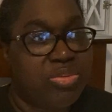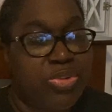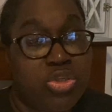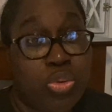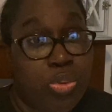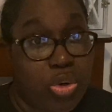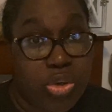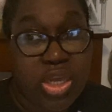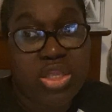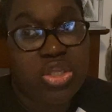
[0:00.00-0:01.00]
But to
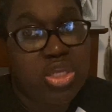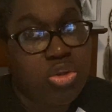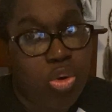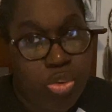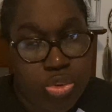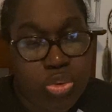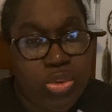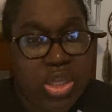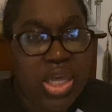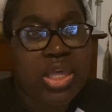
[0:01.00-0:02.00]
work and then the
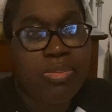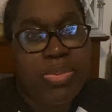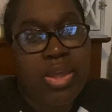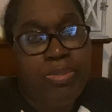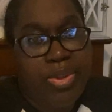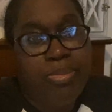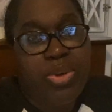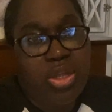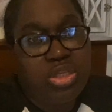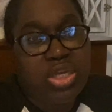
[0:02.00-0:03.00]
homeschooling, it can be a bit
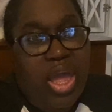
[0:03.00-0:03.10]
much.